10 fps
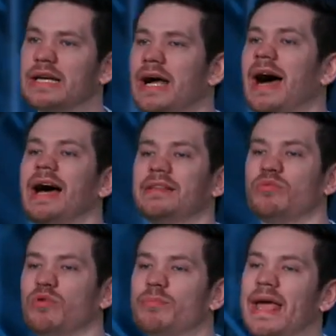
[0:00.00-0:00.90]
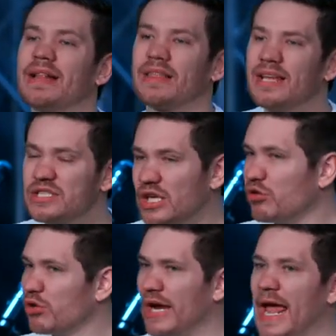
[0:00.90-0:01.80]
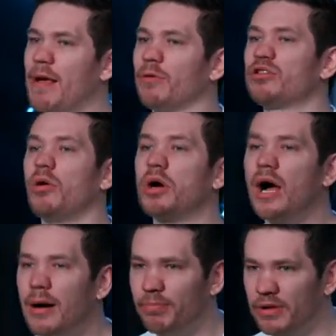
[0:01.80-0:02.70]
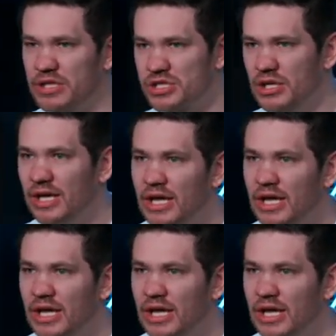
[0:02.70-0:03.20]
God will make things that you weren't able to accomplish,